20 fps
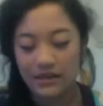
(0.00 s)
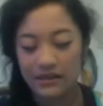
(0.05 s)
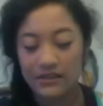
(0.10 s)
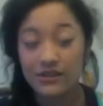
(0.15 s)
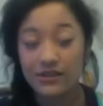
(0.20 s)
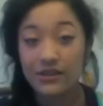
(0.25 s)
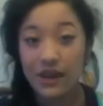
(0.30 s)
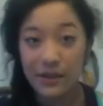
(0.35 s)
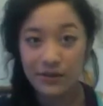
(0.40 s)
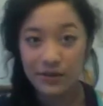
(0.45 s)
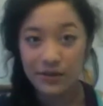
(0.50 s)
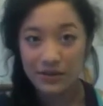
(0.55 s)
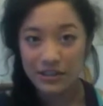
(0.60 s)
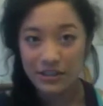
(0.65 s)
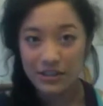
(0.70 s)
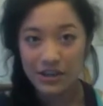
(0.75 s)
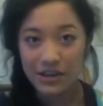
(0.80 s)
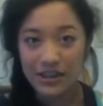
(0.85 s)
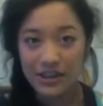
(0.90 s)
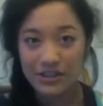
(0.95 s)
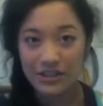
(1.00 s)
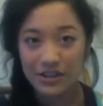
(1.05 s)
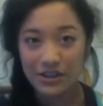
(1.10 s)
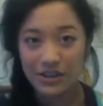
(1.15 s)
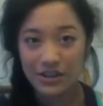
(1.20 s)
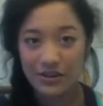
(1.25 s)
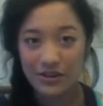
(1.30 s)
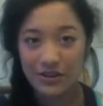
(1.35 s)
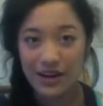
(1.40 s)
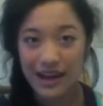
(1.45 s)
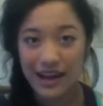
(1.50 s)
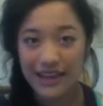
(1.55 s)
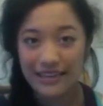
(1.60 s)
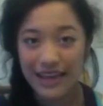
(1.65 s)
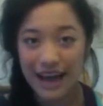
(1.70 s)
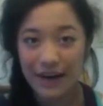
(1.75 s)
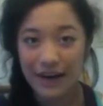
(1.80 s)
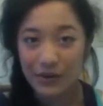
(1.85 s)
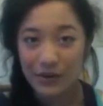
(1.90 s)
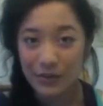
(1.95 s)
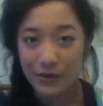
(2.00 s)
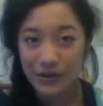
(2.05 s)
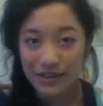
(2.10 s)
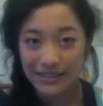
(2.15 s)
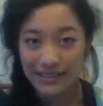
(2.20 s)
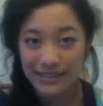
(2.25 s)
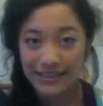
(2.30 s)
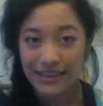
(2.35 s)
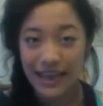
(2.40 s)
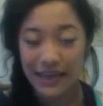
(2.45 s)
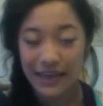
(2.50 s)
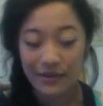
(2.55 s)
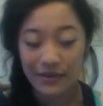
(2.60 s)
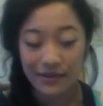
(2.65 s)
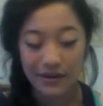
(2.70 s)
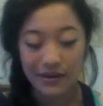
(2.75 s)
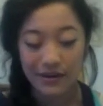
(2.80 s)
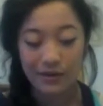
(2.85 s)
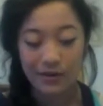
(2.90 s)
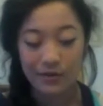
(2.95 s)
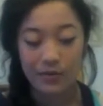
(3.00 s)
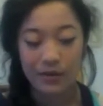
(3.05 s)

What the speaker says: So now I'm going to try and show you guys how to put it together